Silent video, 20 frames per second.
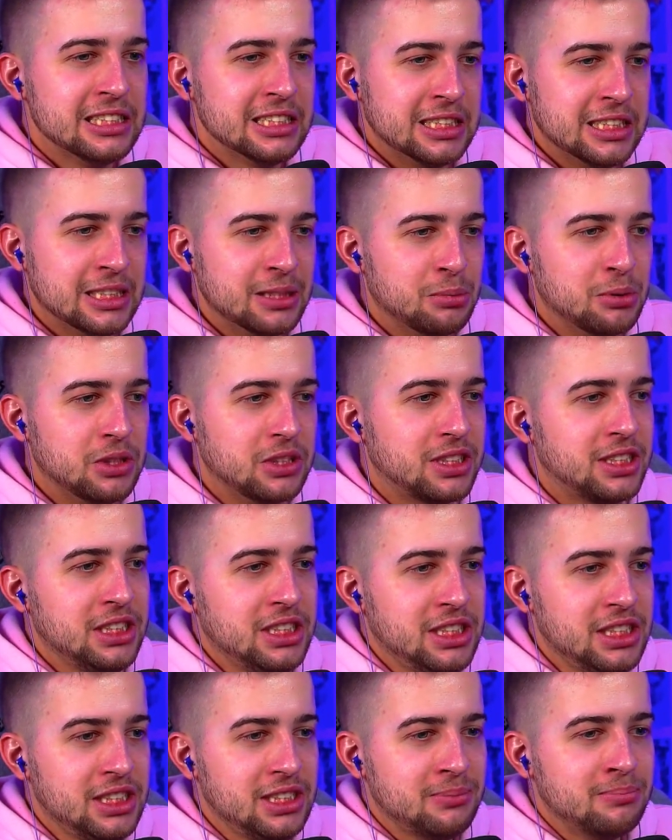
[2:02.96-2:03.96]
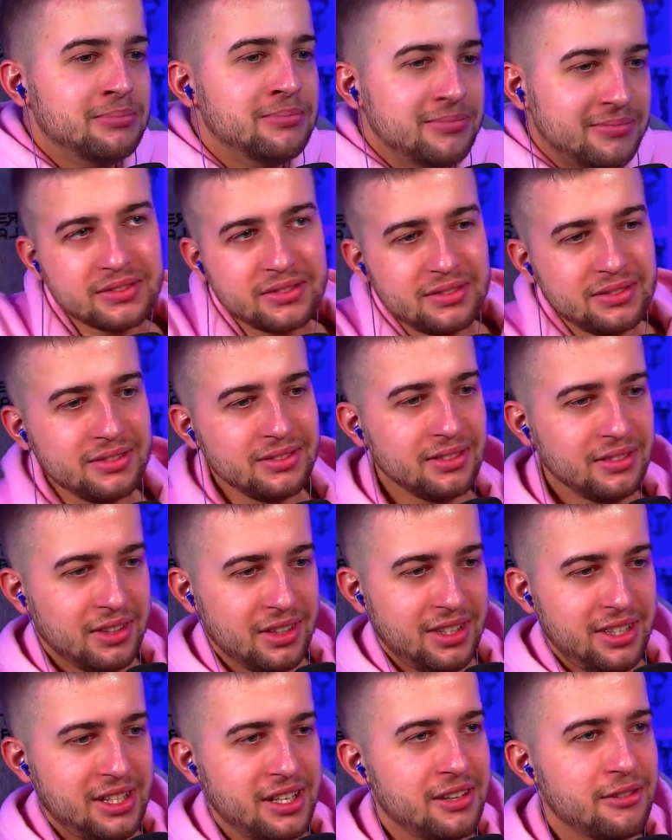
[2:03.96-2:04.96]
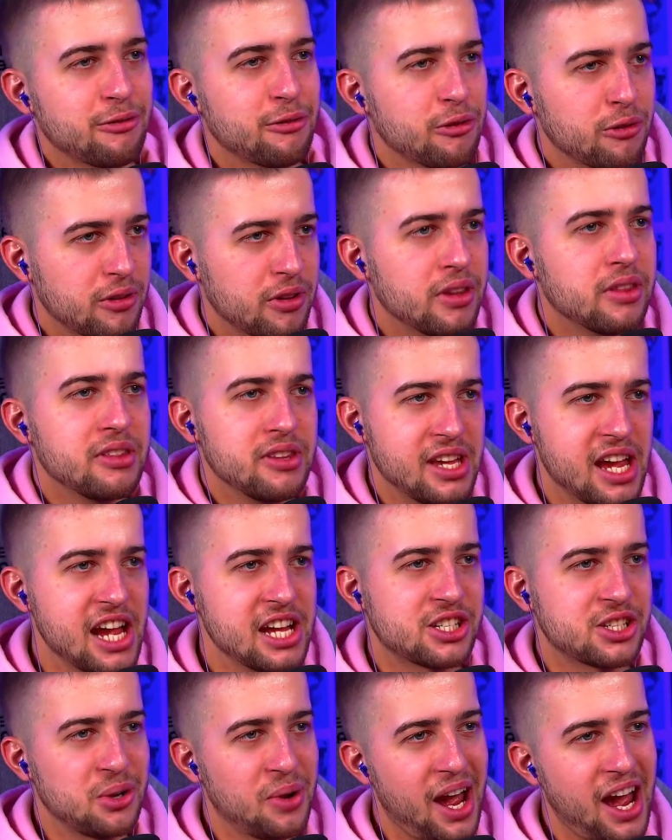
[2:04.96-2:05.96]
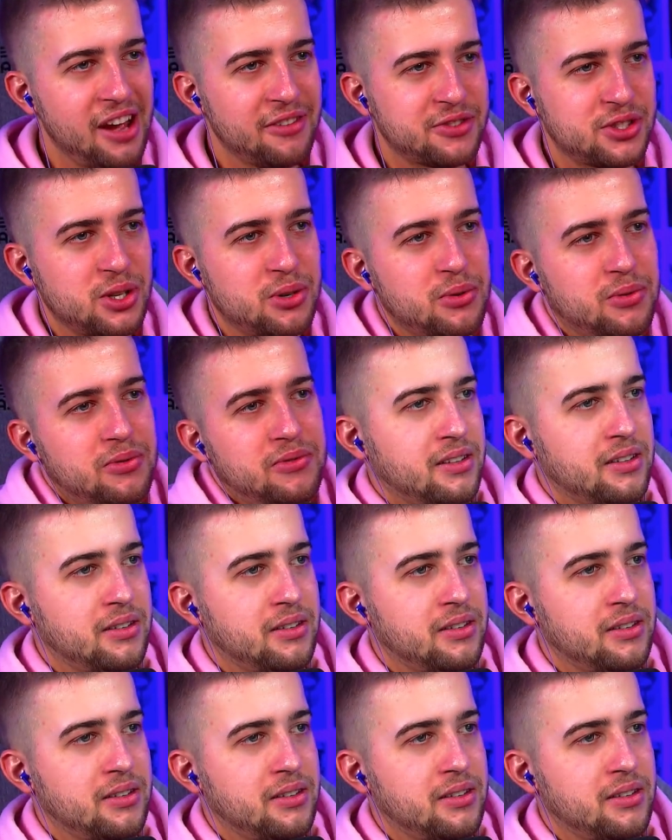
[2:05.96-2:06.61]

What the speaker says: I will get him. Yes, you have to.